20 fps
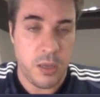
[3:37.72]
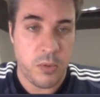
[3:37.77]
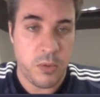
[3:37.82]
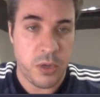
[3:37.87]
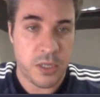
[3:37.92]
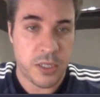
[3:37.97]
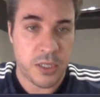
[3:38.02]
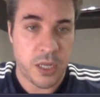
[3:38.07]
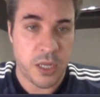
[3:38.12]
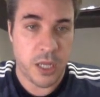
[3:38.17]

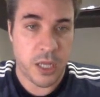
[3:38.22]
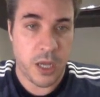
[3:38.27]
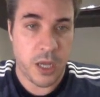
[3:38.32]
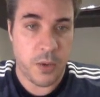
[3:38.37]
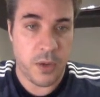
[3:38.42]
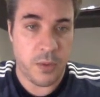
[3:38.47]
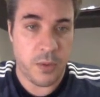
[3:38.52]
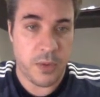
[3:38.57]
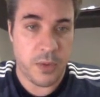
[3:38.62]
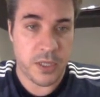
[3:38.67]
just going to go
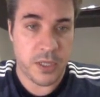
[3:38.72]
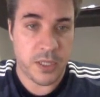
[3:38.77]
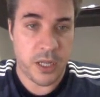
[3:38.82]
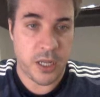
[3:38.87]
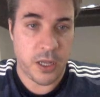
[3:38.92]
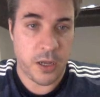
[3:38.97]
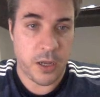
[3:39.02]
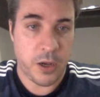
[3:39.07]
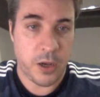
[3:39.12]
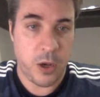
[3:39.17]
in and we're just going
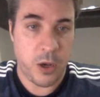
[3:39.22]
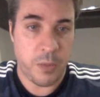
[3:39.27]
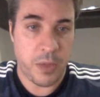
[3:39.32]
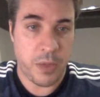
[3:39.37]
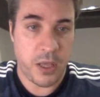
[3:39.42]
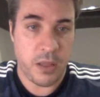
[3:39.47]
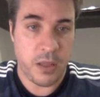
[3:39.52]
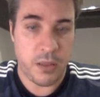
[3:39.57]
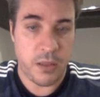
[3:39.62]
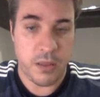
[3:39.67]
to
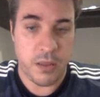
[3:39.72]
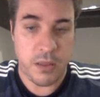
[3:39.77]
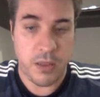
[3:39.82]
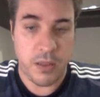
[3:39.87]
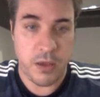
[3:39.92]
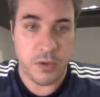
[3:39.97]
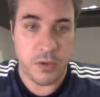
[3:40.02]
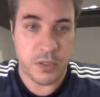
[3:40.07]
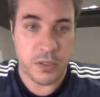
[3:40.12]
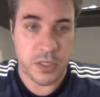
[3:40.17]
copy
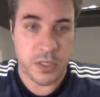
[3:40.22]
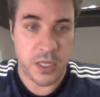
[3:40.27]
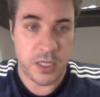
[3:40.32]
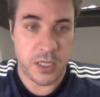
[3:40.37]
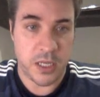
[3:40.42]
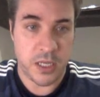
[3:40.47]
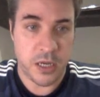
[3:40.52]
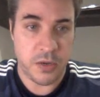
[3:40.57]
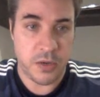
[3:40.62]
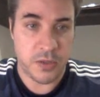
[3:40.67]
those
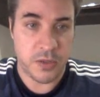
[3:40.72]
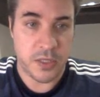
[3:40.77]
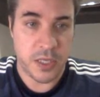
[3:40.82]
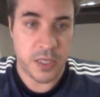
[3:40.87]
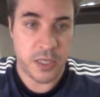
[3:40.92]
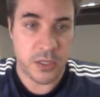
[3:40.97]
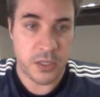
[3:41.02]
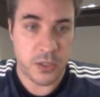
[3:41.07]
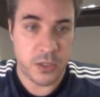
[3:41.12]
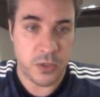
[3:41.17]
details
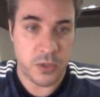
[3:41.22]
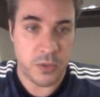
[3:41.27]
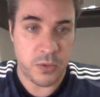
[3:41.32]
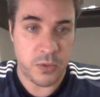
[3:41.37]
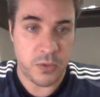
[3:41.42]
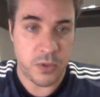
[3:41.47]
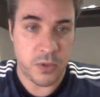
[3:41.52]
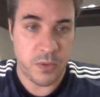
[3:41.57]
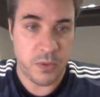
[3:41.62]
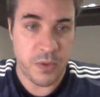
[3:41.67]

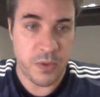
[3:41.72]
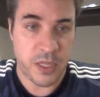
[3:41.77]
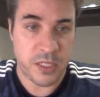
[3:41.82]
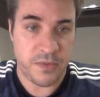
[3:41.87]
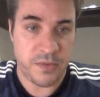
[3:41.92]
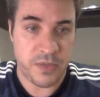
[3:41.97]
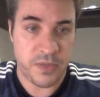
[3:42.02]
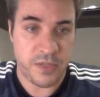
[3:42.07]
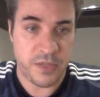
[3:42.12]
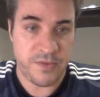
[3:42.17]
into the rest
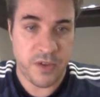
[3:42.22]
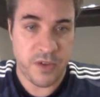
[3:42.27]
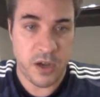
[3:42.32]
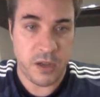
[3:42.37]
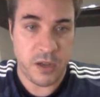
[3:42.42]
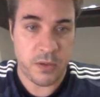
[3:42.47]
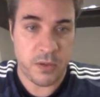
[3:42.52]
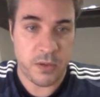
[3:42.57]
of this file.